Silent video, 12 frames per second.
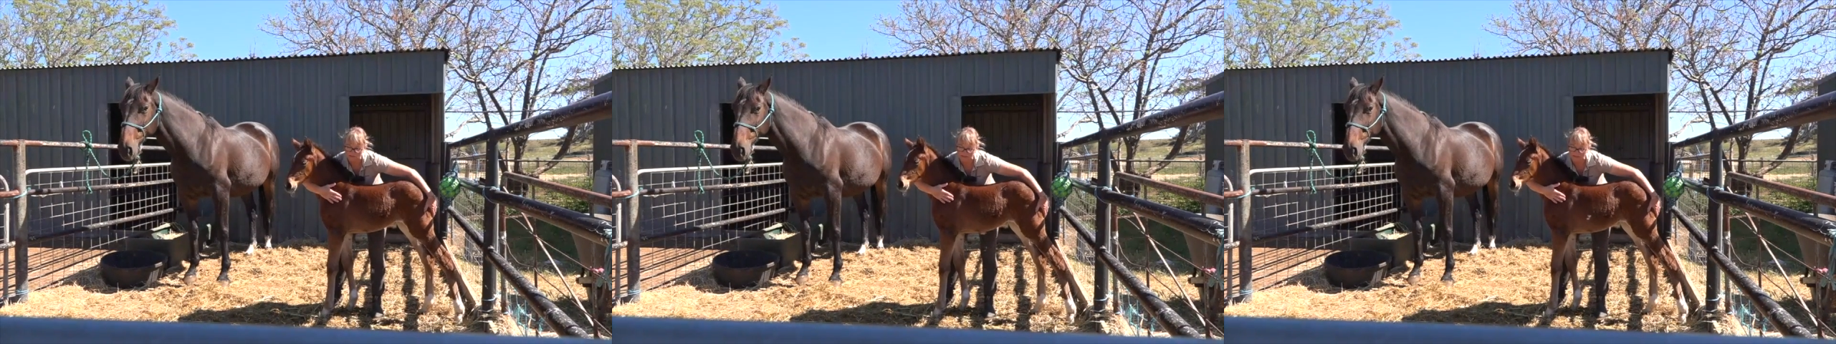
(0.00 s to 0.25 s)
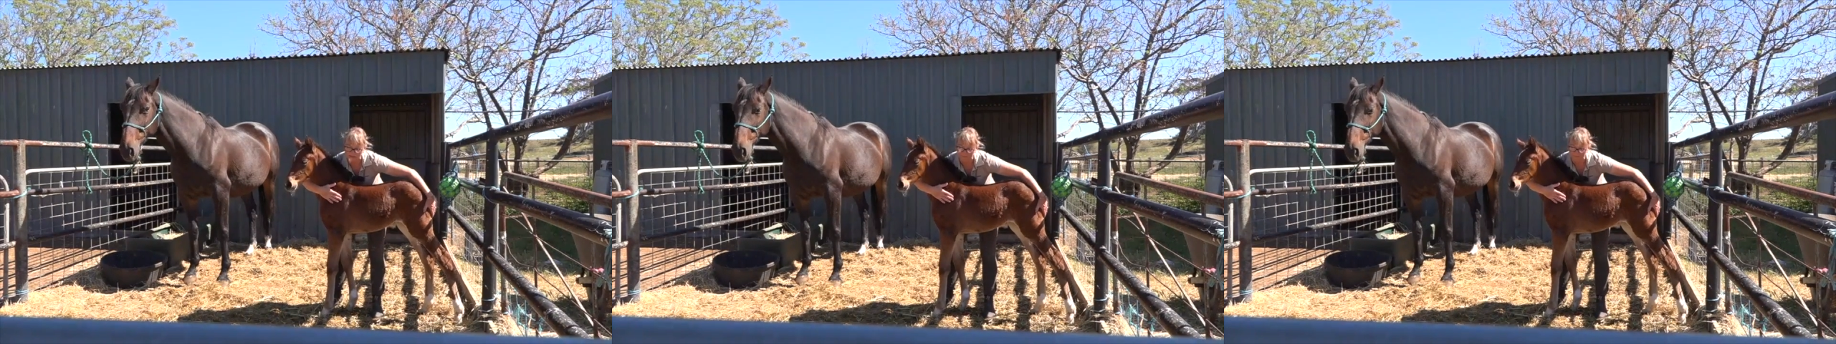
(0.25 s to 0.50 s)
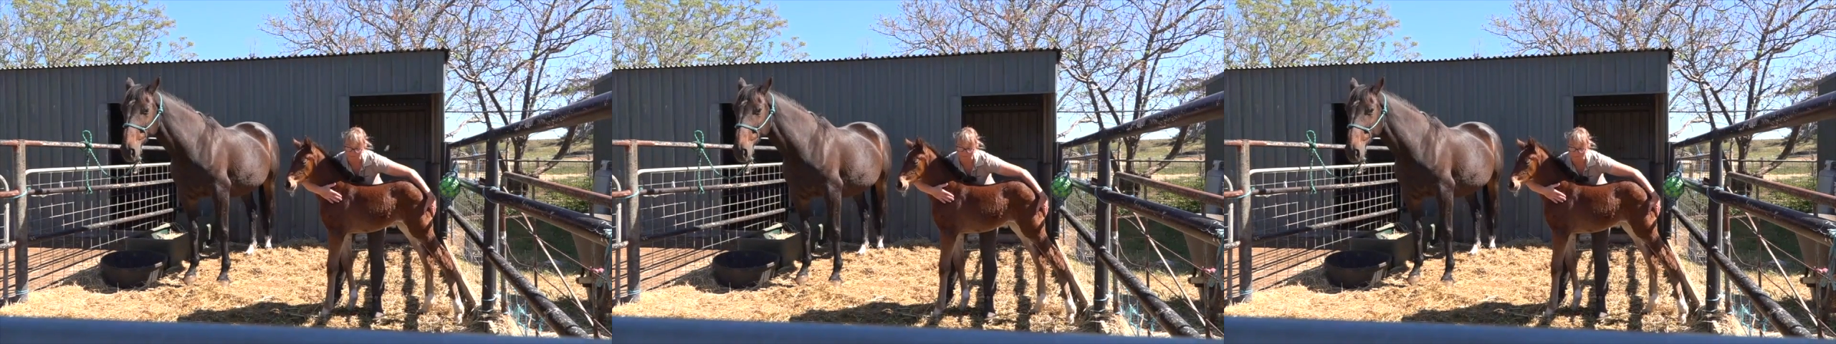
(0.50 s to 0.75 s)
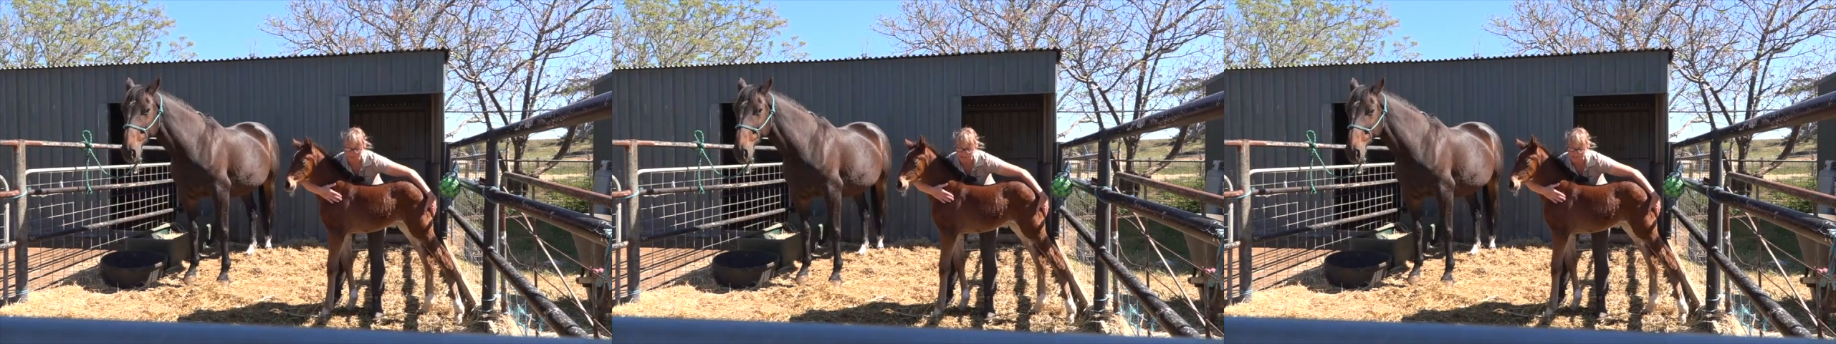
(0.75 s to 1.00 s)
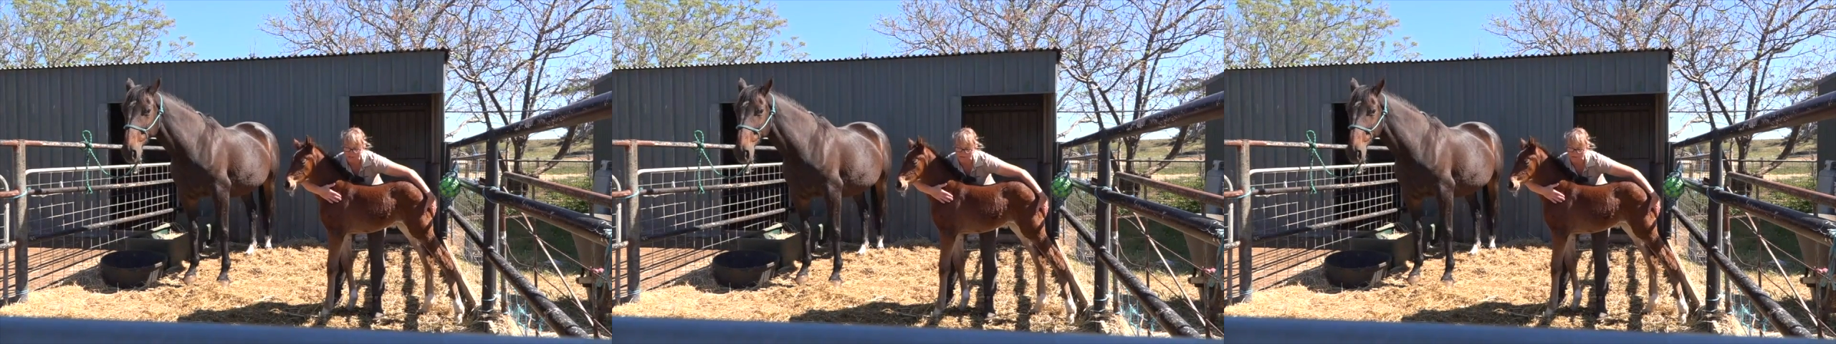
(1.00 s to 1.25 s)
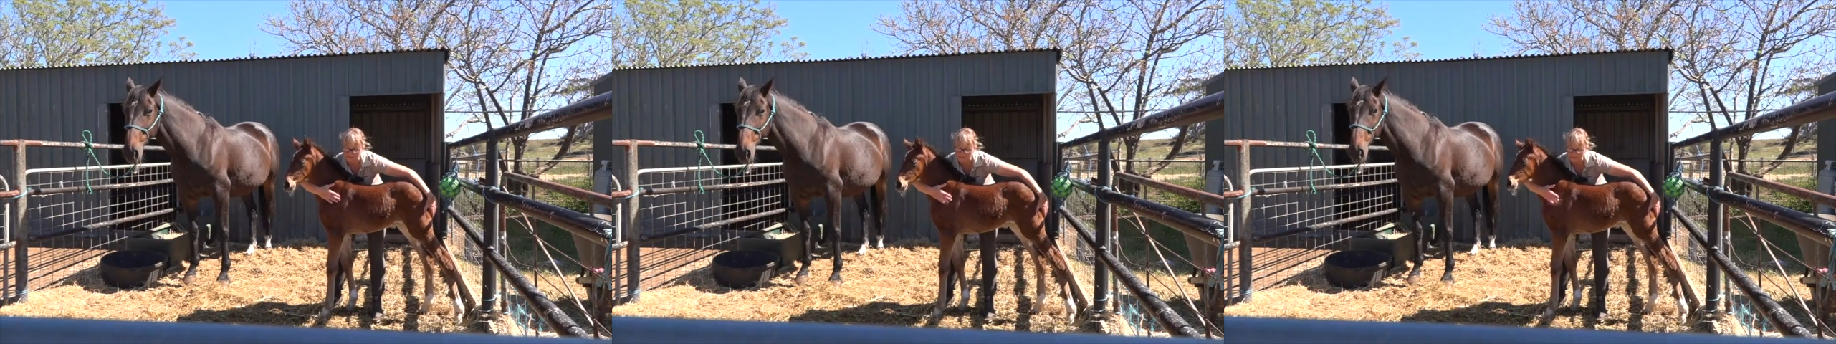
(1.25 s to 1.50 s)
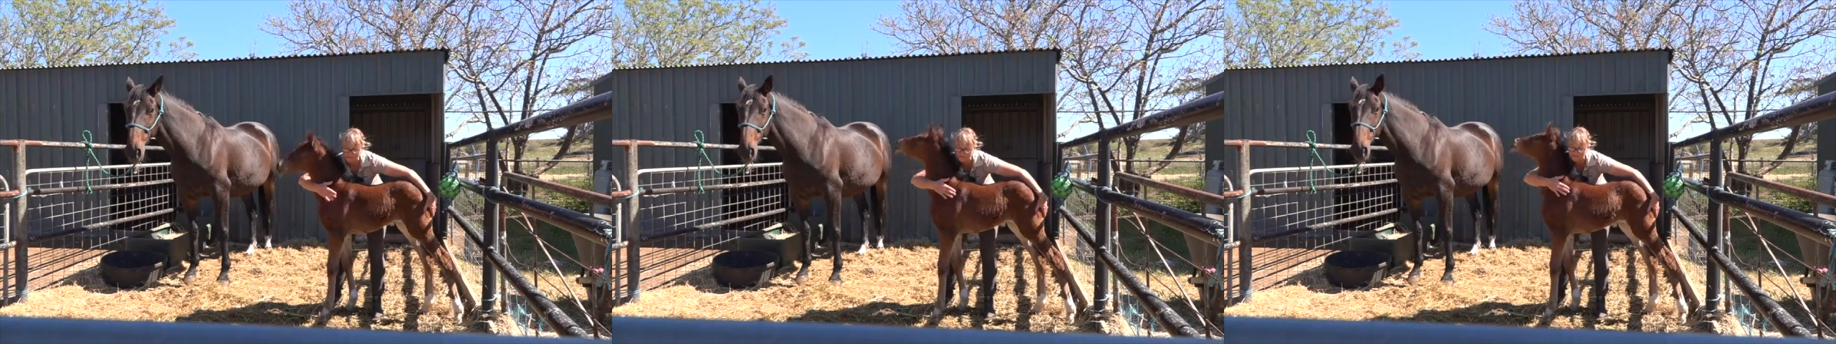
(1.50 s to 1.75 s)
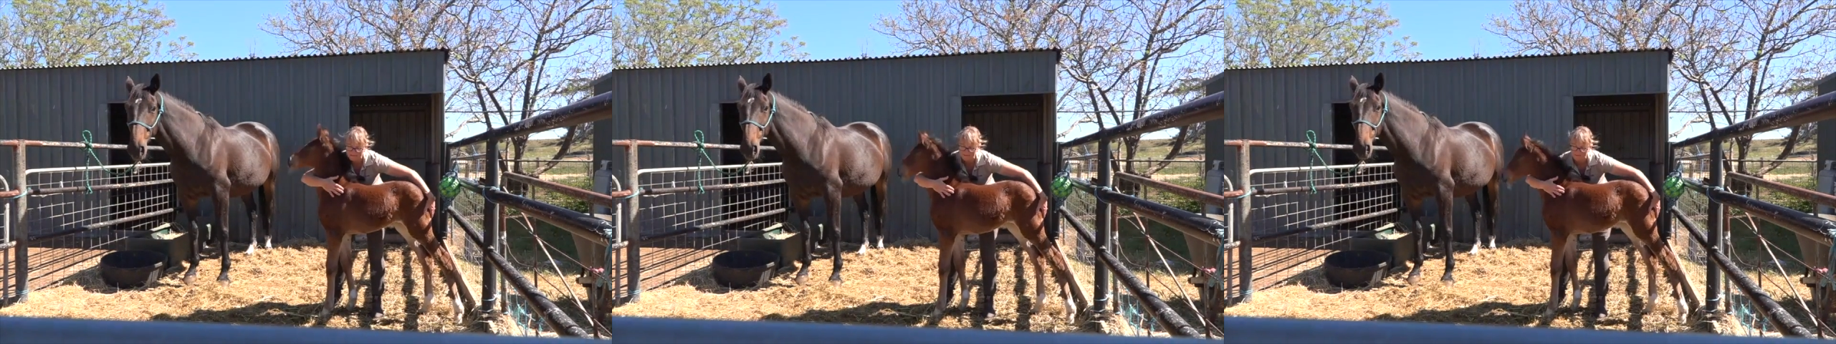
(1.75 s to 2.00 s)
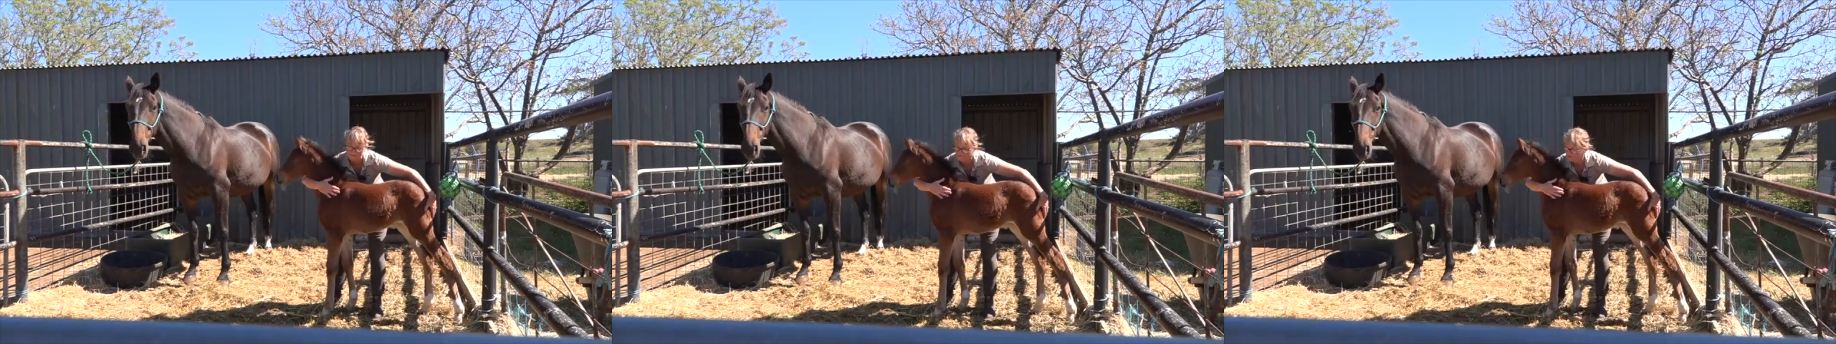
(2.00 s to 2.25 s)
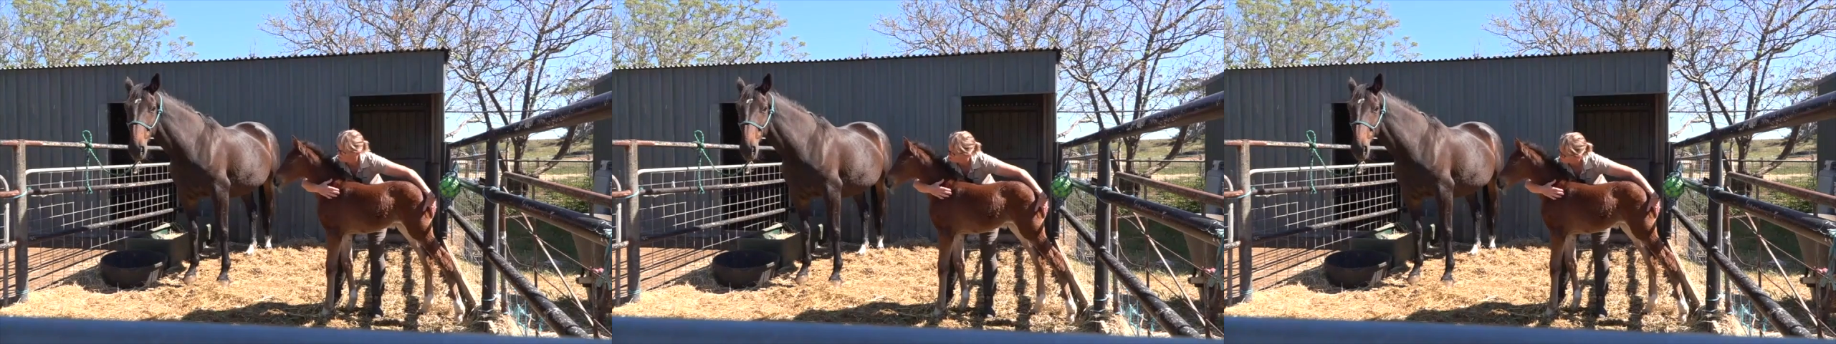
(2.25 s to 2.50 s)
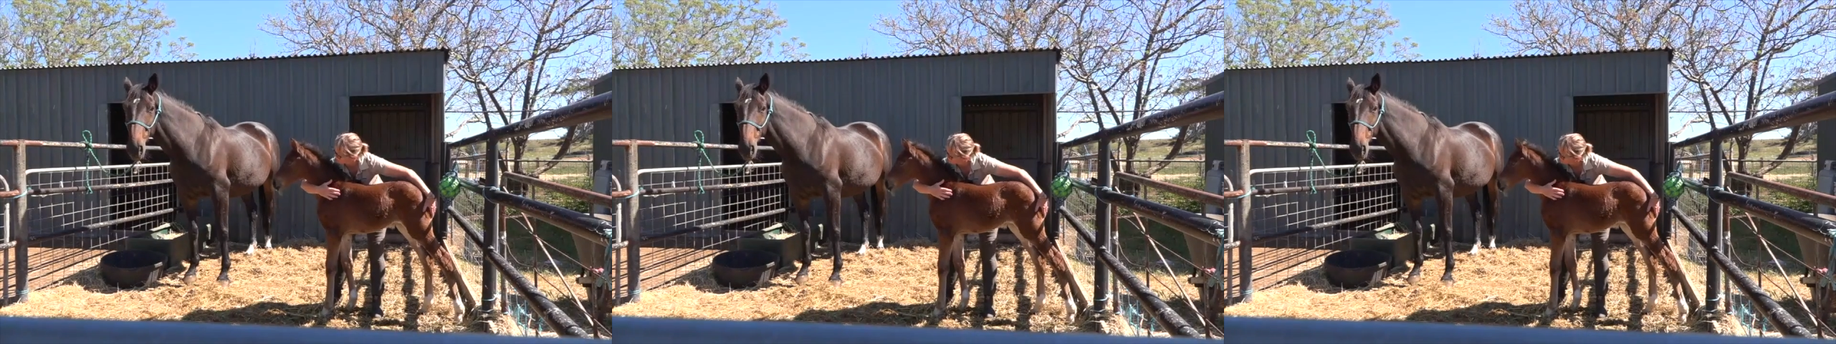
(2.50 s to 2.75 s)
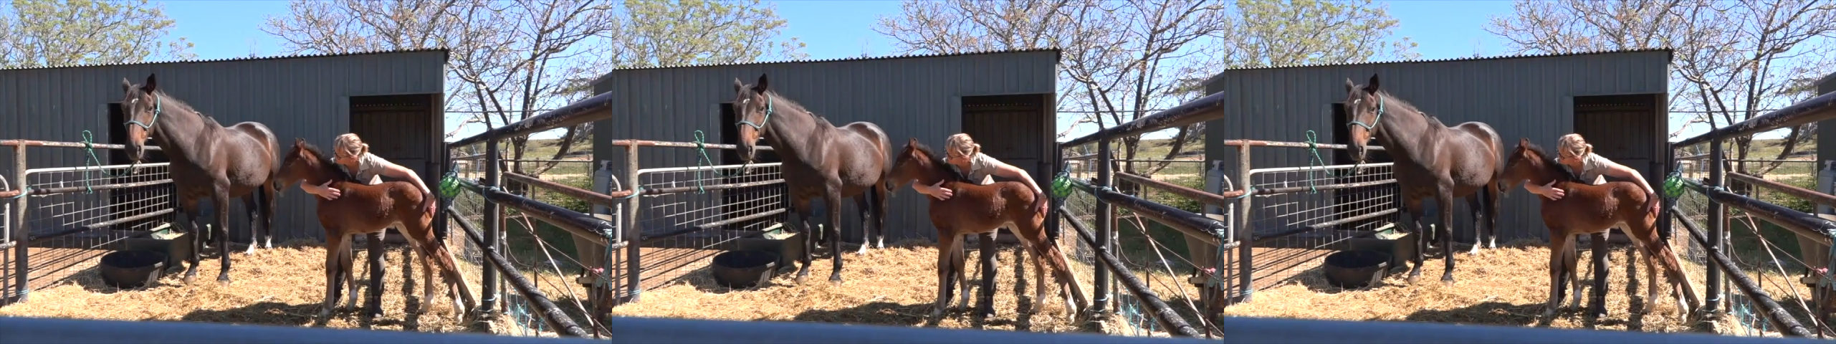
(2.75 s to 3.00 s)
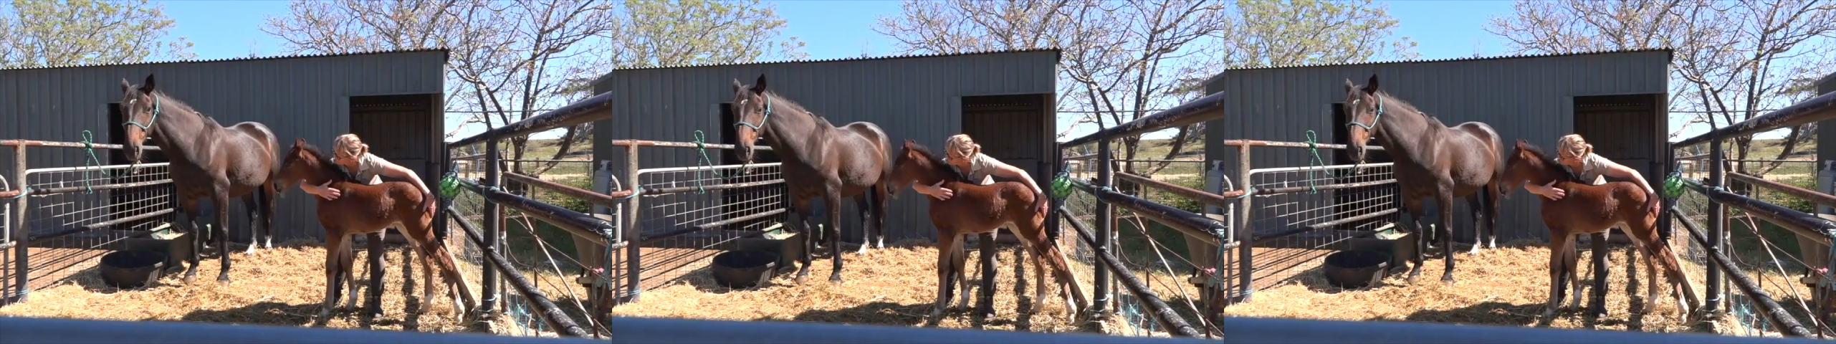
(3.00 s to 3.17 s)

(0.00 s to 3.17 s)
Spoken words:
Nobody's mouth can be seen.